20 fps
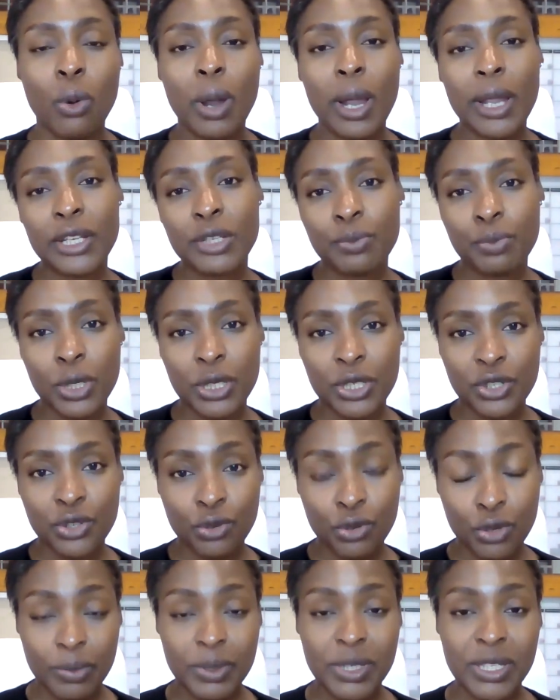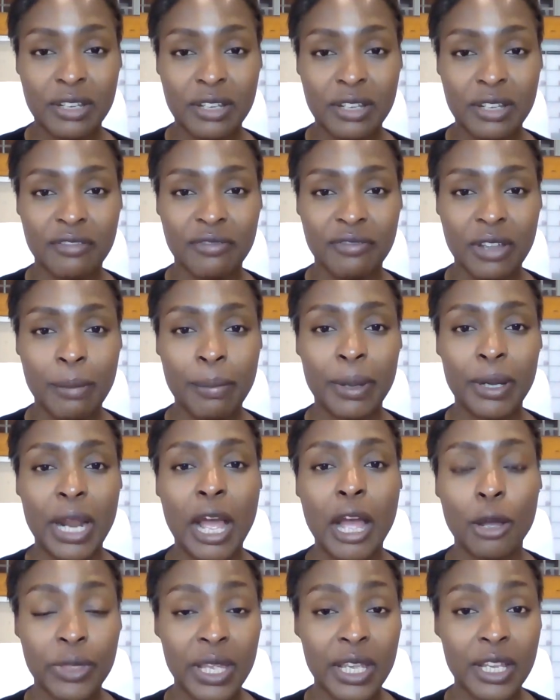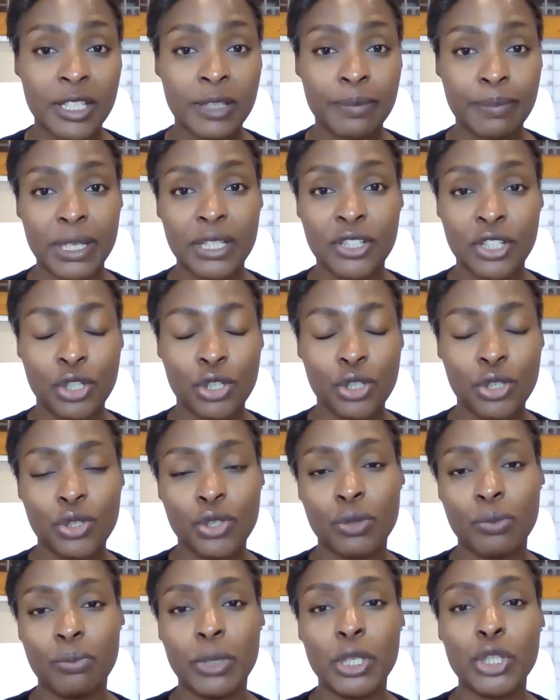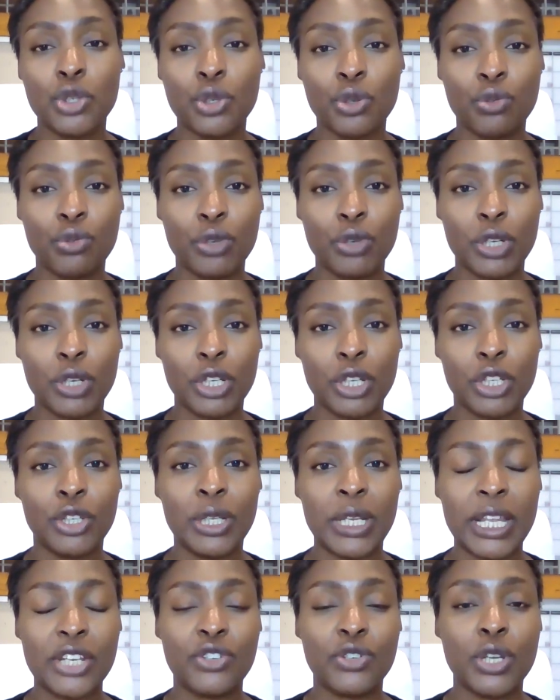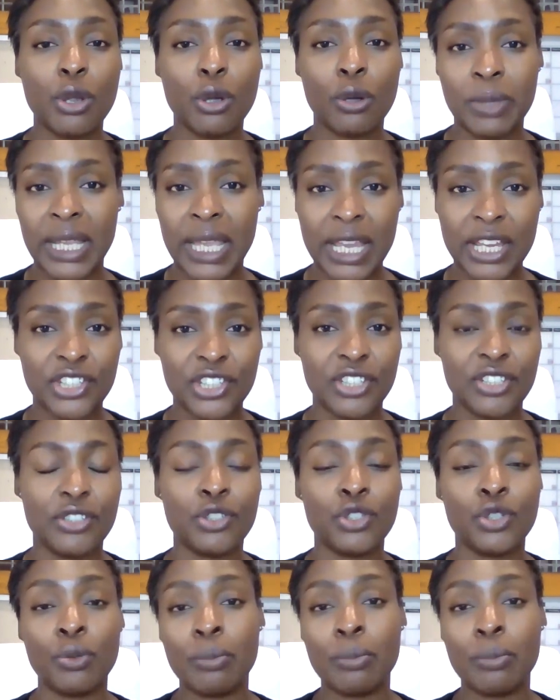quite prescriptive about how they expected you to meet your regulatory obligations.